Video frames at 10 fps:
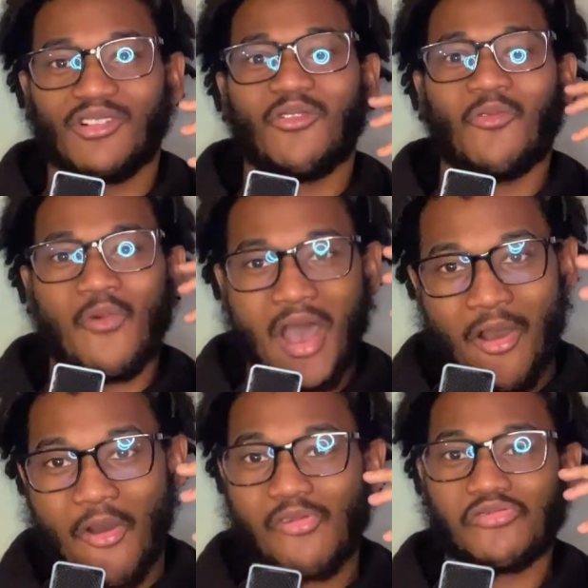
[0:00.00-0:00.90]

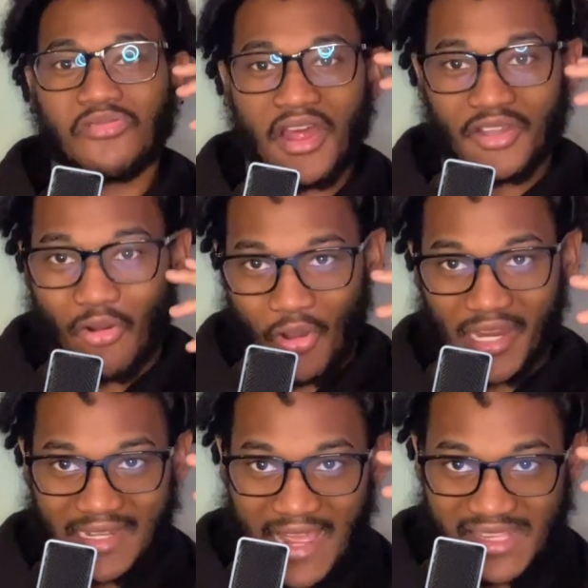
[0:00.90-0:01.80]
well-run
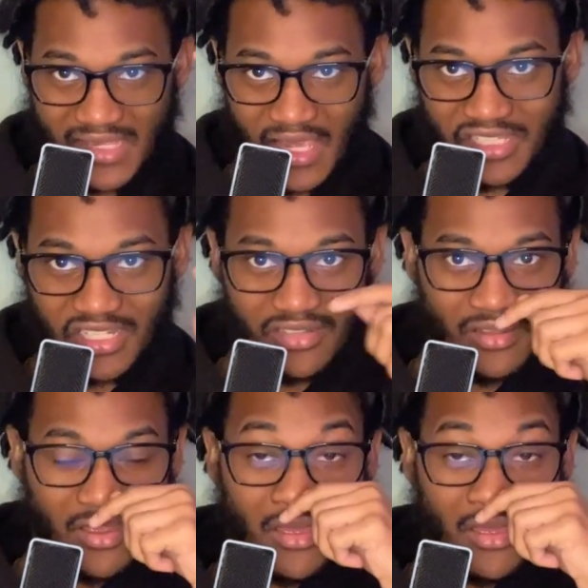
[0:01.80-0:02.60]
organization.